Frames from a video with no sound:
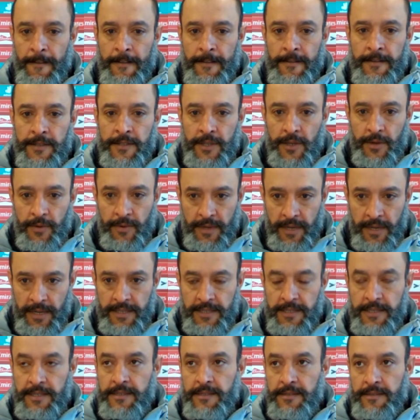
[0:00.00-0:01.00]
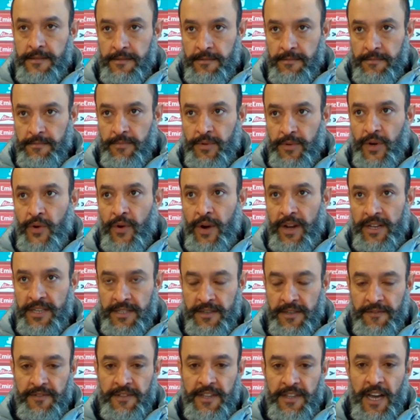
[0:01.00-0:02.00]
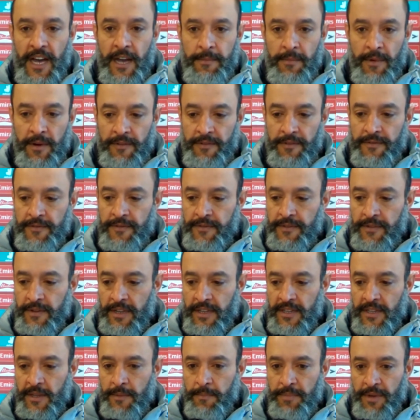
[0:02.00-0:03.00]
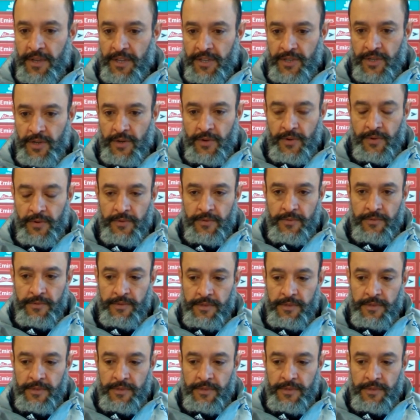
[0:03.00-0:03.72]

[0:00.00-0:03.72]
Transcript: So he has progressive time of the pitch, so